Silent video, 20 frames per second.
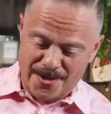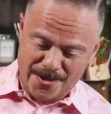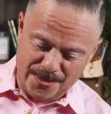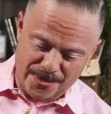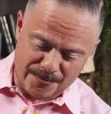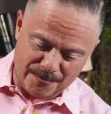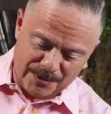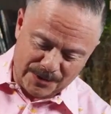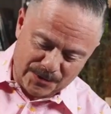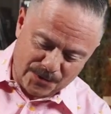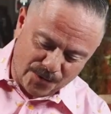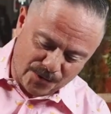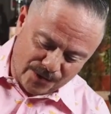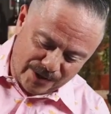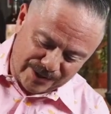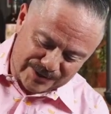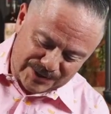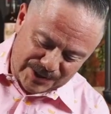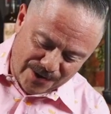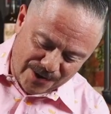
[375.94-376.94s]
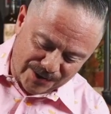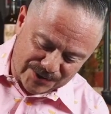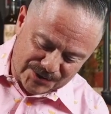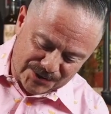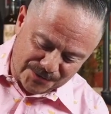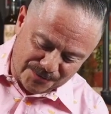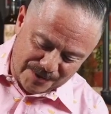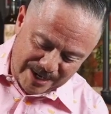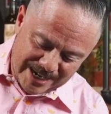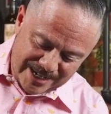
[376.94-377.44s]
three quarter ounce
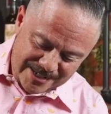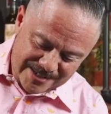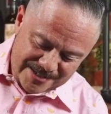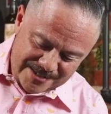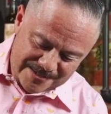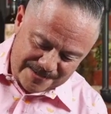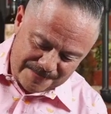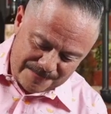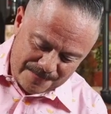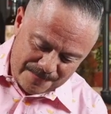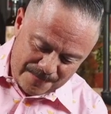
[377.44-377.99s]
Ancho Reyes,